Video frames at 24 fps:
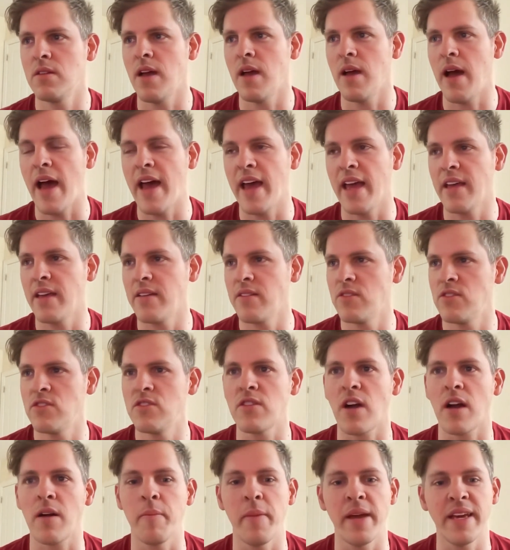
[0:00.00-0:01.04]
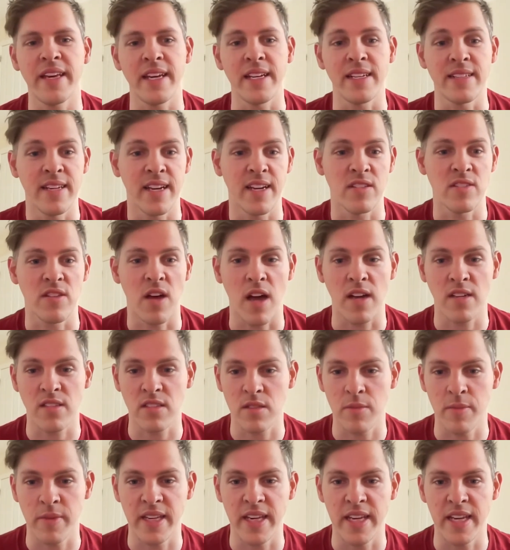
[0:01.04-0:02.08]
I started making TikToks at
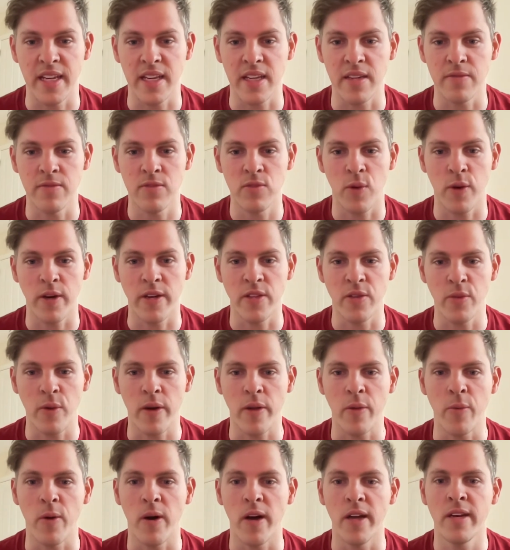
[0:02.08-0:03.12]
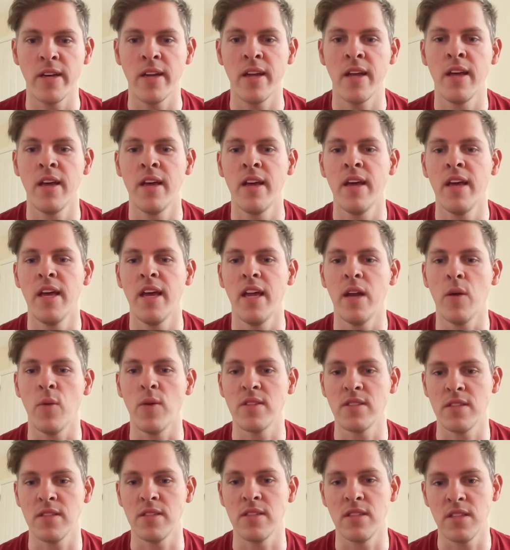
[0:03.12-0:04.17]
the beginning of 2021. It
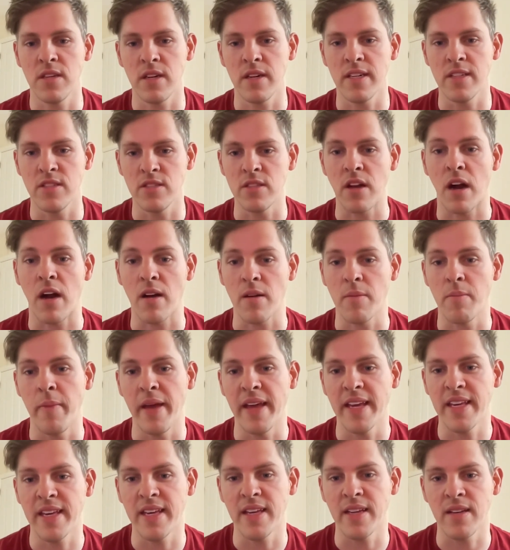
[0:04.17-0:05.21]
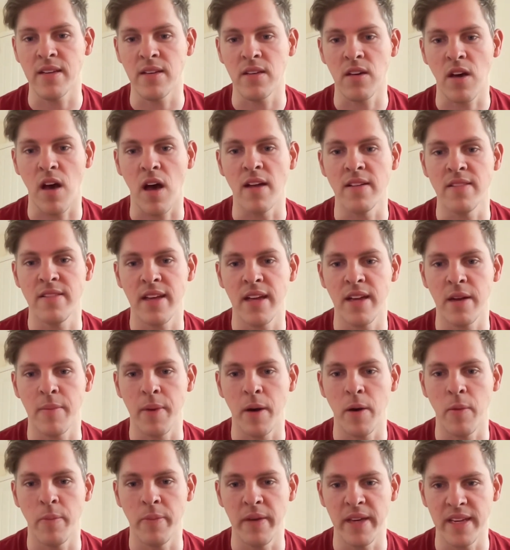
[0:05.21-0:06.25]
wasn't until I started making content
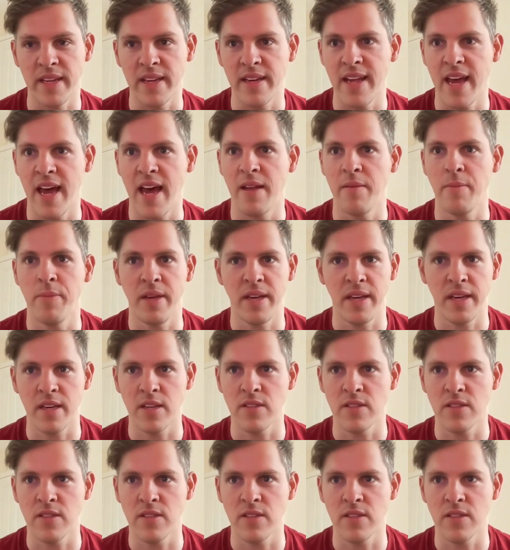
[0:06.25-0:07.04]
about being a dad, being